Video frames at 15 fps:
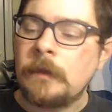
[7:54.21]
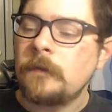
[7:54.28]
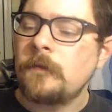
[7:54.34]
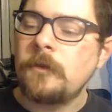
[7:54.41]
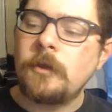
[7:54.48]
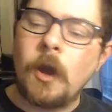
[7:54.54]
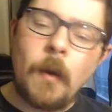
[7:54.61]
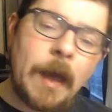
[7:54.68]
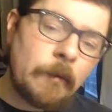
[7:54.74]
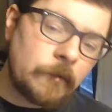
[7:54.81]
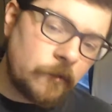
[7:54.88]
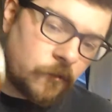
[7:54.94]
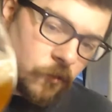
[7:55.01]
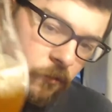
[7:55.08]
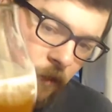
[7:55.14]
to go out
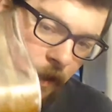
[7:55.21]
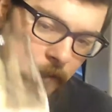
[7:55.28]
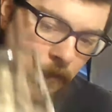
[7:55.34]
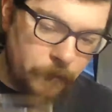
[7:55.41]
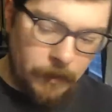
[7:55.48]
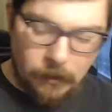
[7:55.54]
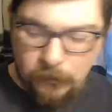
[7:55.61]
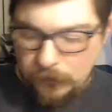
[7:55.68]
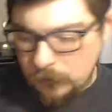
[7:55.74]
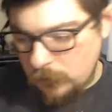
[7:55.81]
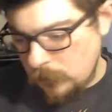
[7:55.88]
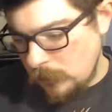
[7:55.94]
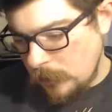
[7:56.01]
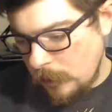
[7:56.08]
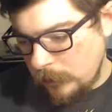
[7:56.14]
and try the Bell's
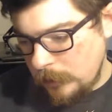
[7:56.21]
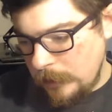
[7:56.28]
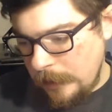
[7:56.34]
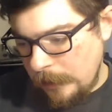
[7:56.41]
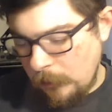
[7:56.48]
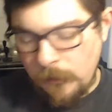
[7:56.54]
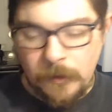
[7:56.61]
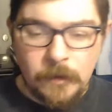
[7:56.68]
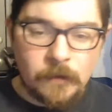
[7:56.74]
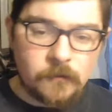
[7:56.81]
Two Hearted Ale.